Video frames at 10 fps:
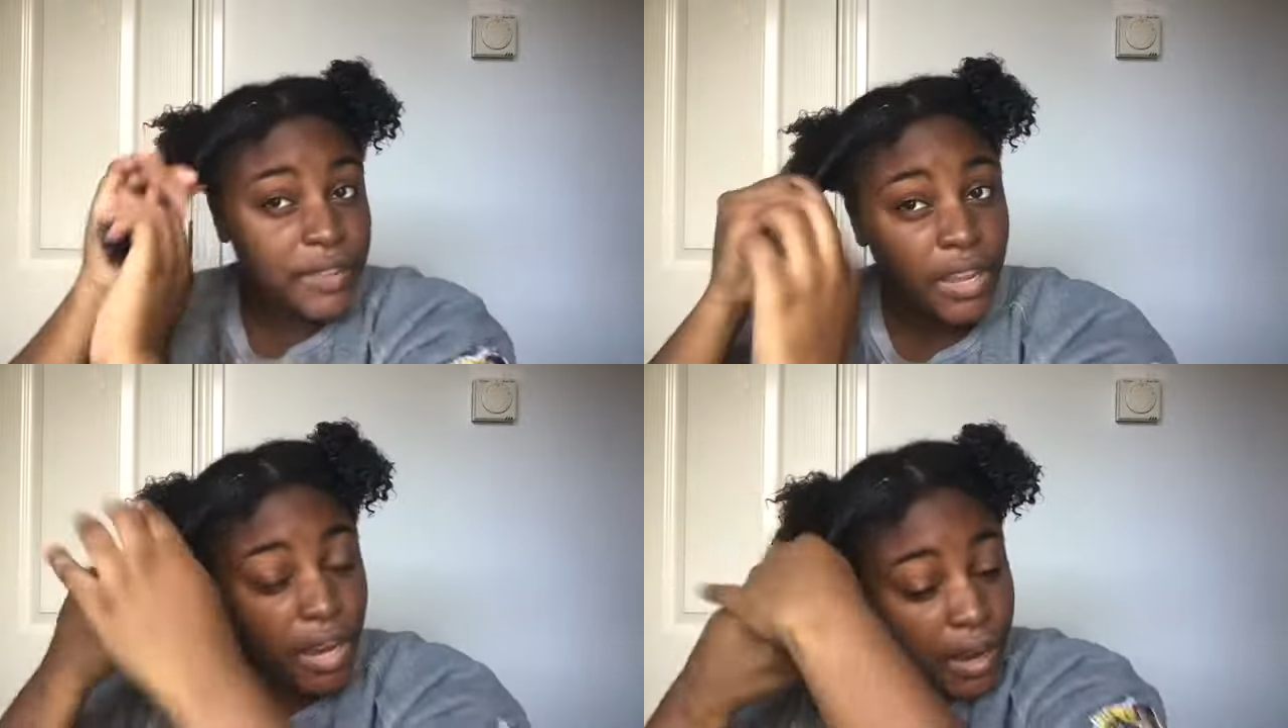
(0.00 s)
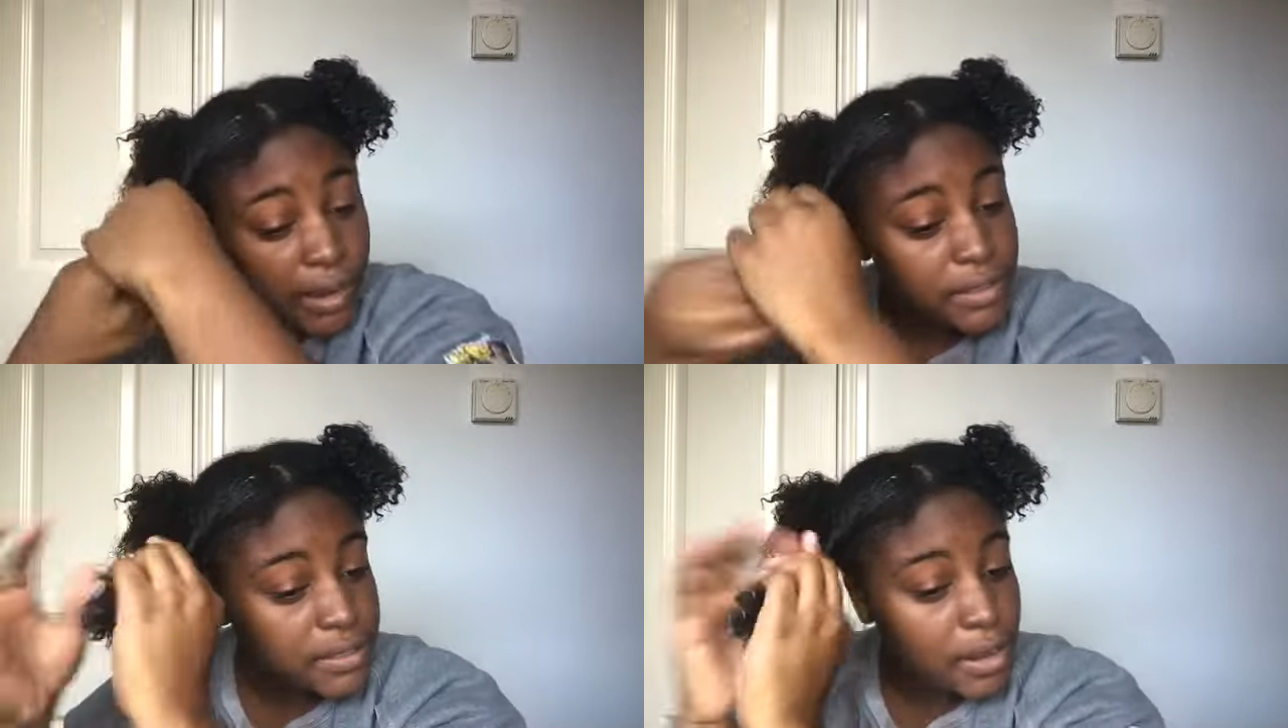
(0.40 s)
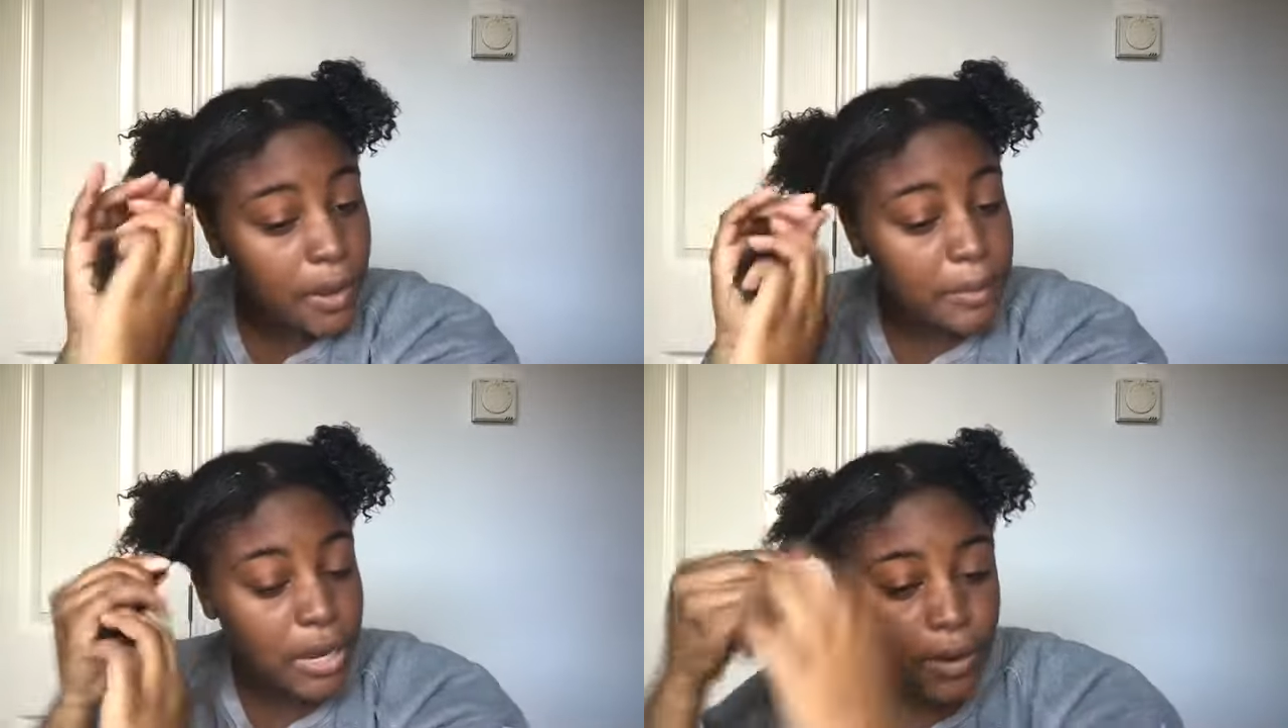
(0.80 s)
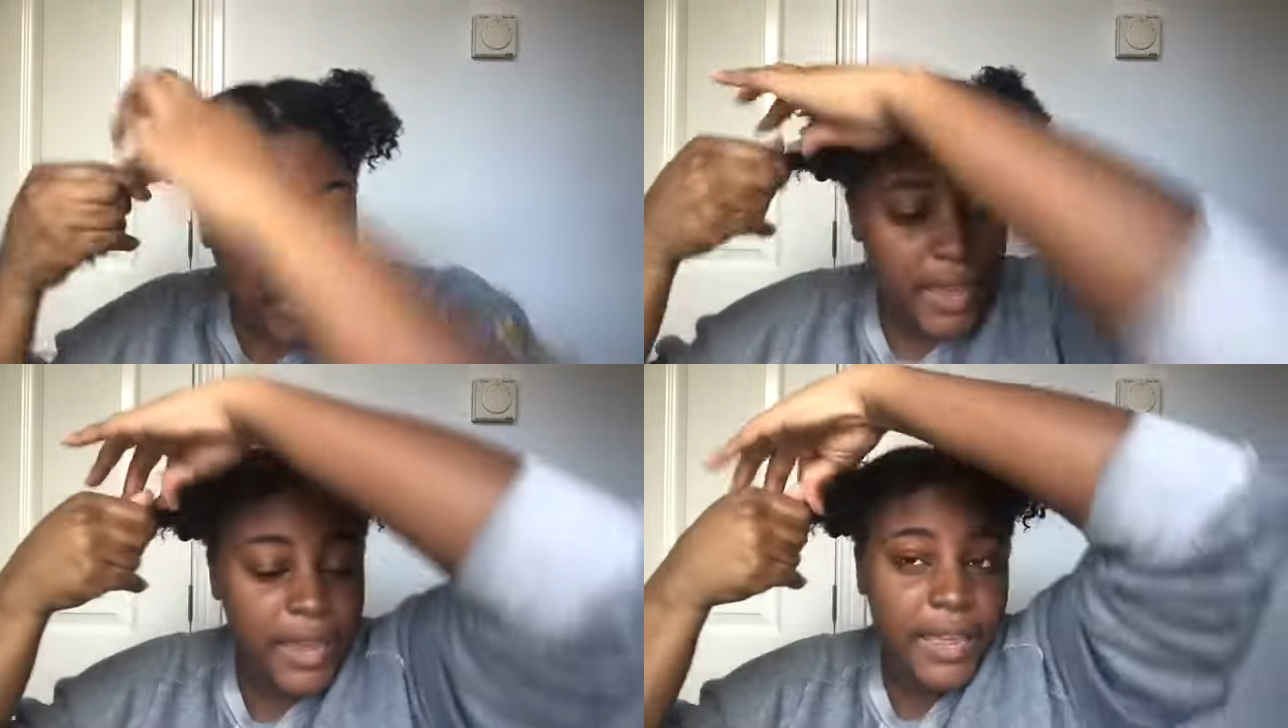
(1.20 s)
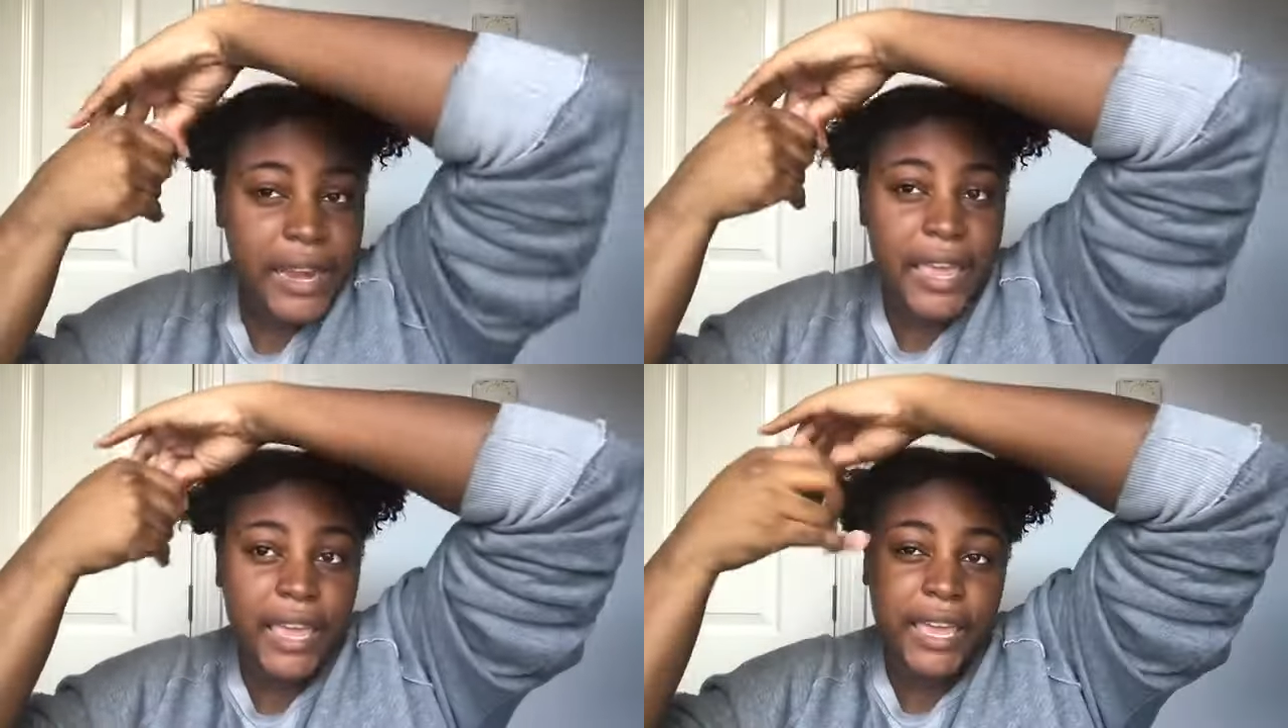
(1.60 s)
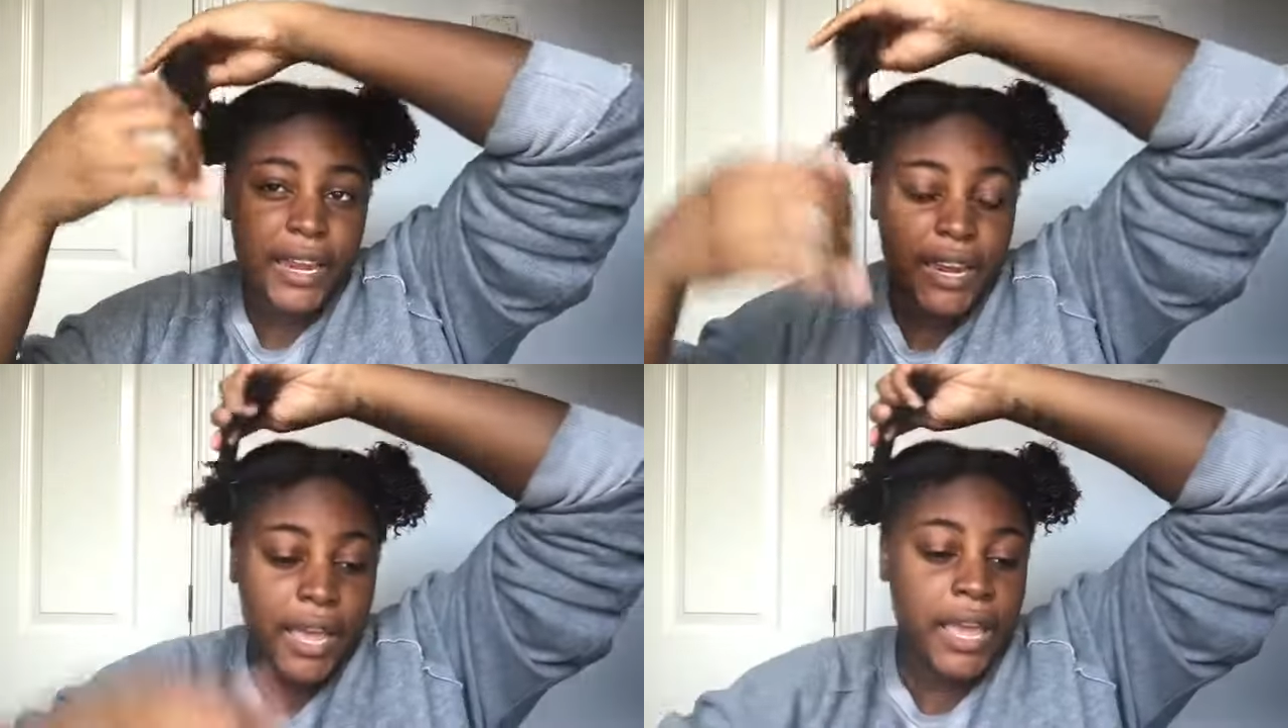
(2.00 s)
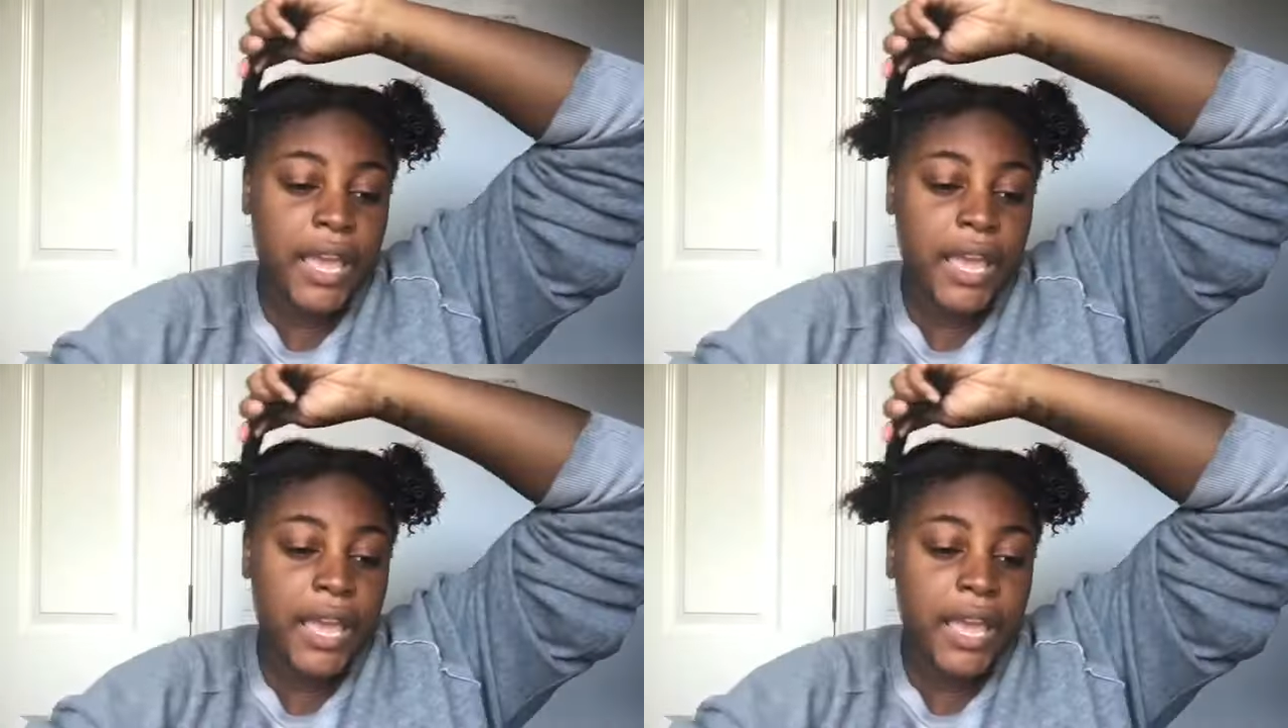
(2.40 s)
All right, so I'm gonna go ahead and